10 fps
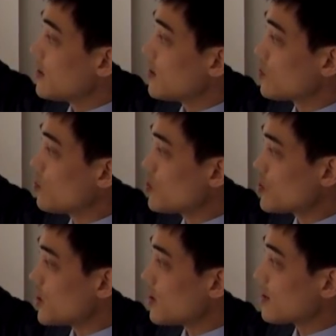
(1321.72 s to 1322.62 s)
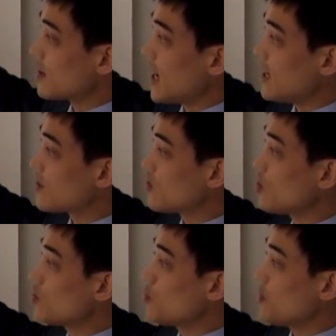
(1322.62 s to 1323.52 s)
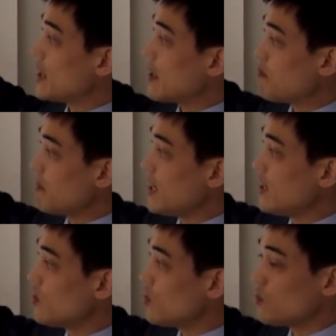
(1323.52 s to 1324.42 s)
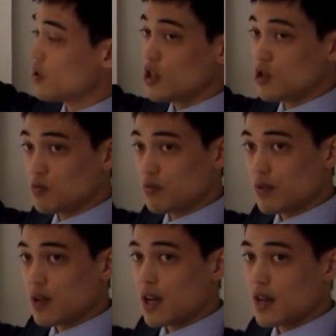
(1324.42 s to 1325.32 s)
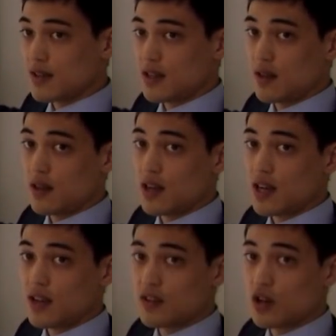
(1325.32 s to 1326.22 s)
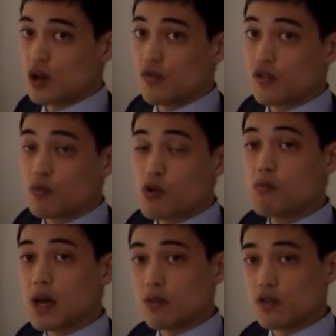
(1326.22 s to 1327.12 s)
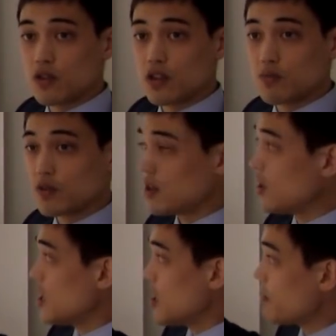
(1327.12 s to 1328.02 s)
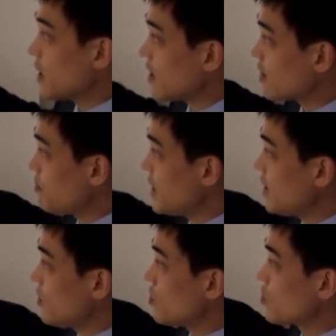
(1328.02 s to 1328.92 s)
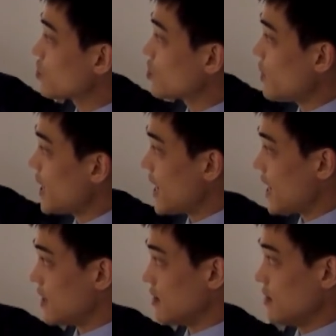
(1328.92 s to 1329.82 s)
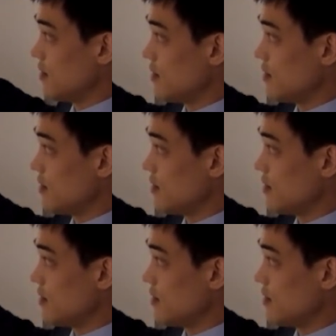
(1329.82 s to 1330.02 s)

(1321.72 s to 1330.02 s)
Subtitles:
distortion scales not with P2 cubed, as in the case of small MIMO systems, but as P2 squared,